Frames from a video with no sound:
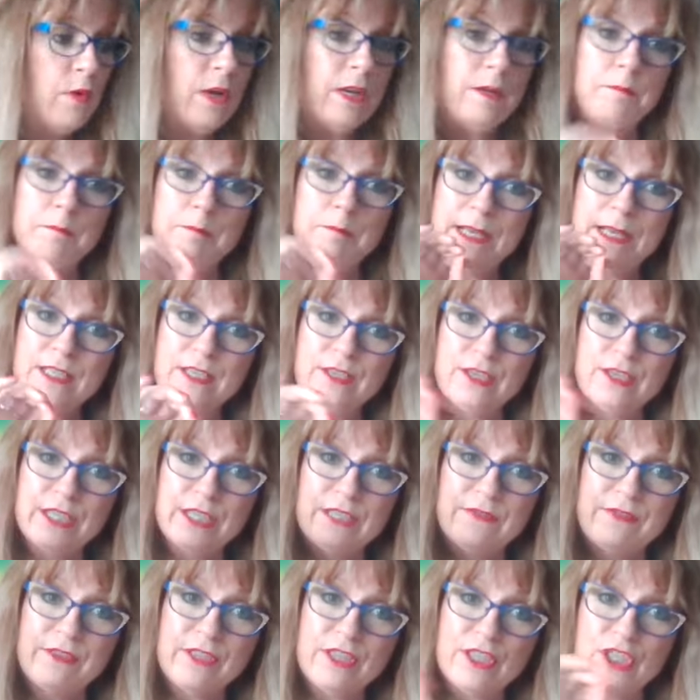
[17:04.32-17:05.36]
what
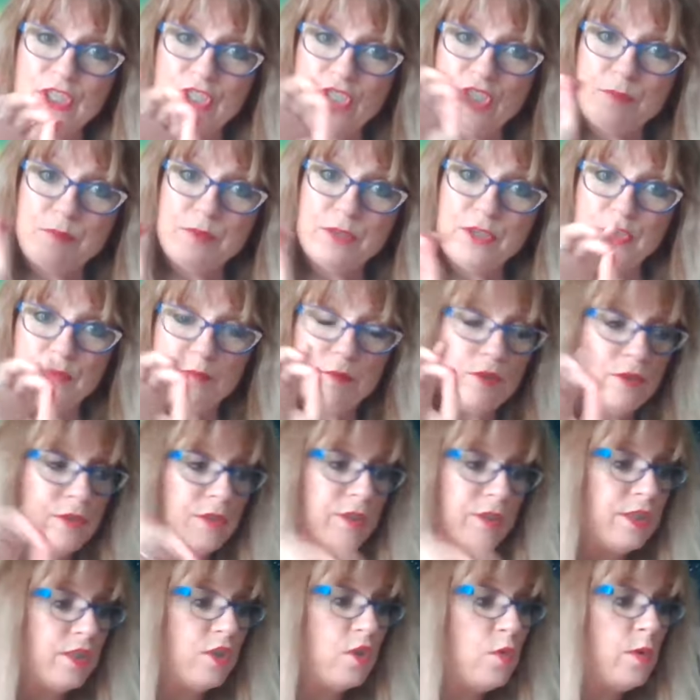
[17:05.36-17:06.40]
messages for the super new
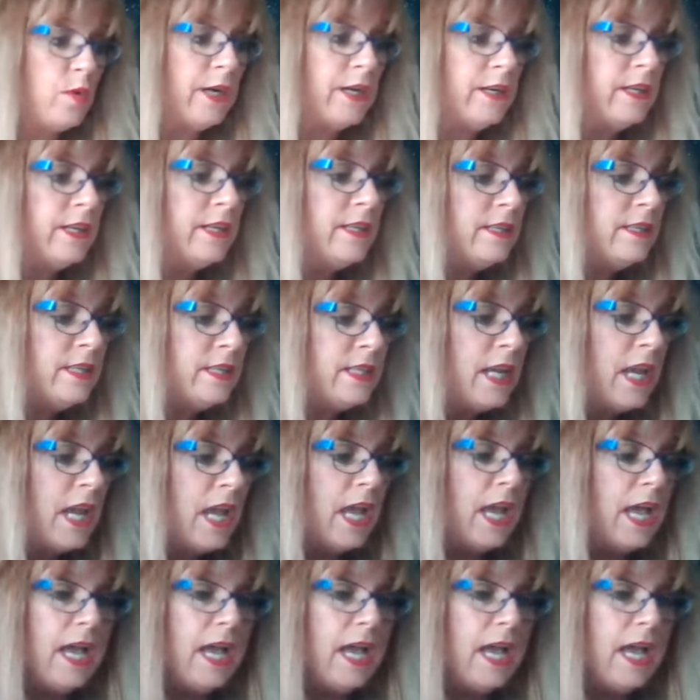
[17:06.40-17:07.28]
moon in Aquarius.